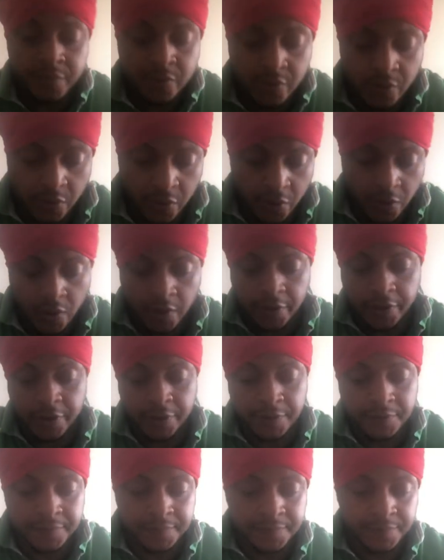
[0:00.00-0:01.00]
so
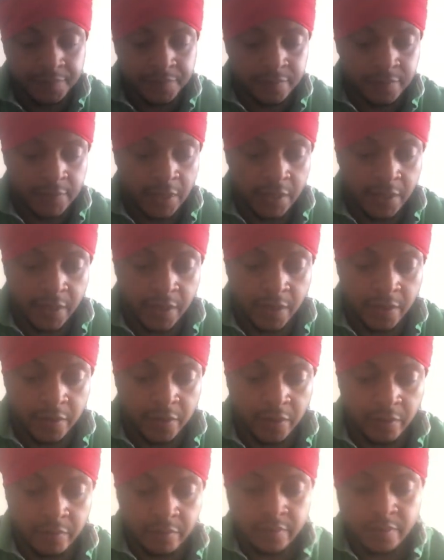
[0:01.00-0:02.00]
earlier I did
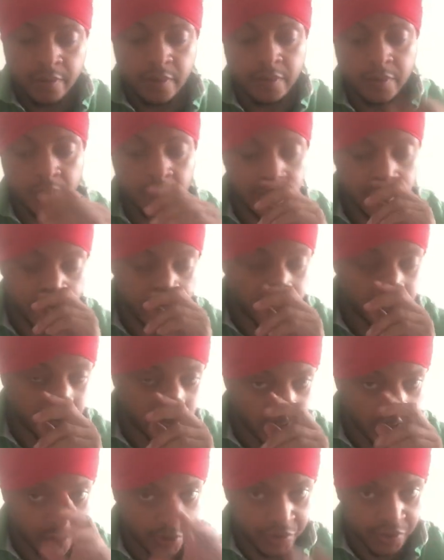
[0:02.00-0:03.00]
the
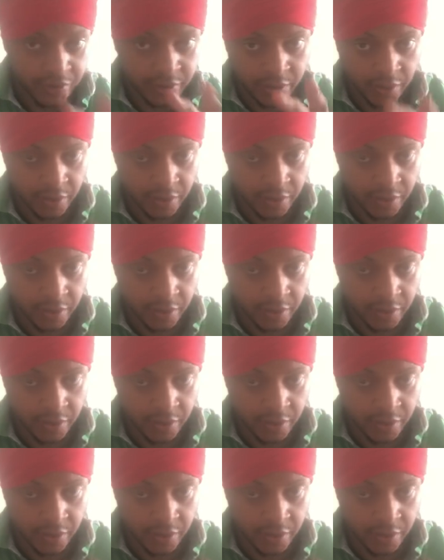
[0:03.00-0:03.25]
introduction